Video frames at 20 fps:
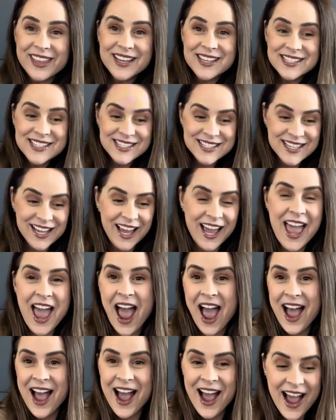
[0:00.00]
this?
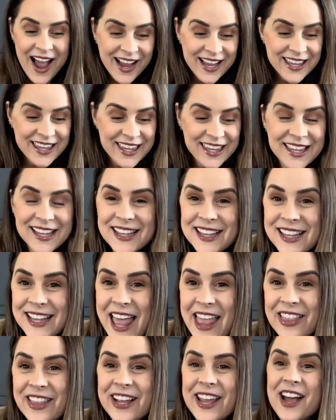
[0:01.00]
And
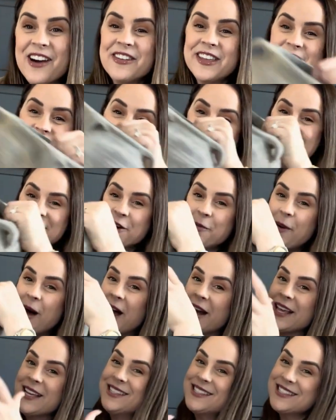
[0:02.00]
then look how cute this little
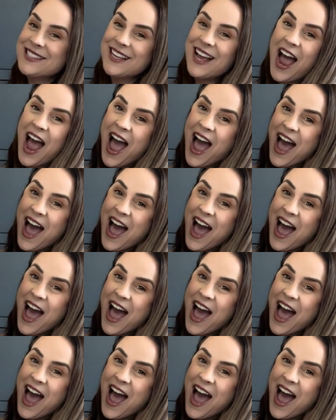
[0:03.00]
pot is.